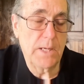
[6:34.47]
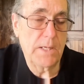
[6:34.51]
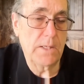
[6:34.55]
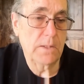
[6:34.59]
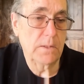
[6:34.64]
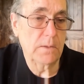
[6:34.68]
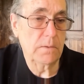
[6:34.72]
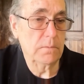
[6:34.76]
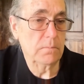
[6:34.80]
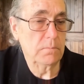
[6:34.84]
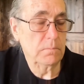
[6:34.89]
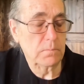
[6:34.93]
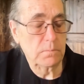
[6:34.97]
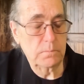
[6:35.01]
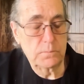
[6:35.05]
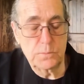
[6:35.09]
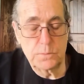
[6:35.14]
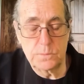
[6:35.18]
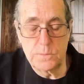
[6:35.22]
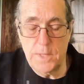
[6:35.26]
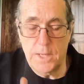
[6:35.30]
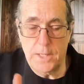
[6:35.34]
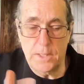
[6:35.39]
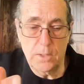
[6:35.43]
They didn't
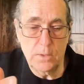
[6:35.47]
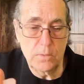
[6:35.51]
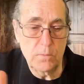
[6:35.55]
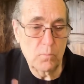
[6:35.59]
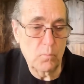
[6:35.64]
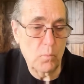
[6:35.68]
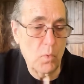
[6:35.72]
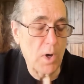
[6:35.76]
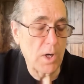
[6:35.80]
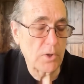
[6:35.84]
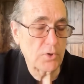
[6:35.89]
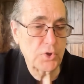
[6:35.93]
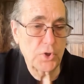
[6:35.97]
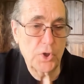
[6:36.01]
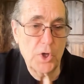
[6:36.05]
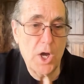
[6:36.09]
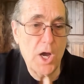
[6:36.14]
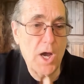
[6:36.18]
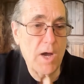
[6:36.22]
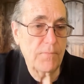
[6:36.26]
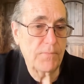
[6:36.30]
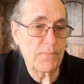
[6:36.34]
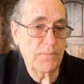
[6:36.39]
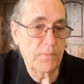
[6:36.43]
wash it
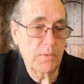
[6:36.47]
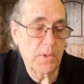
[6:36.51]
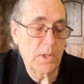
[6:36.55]
off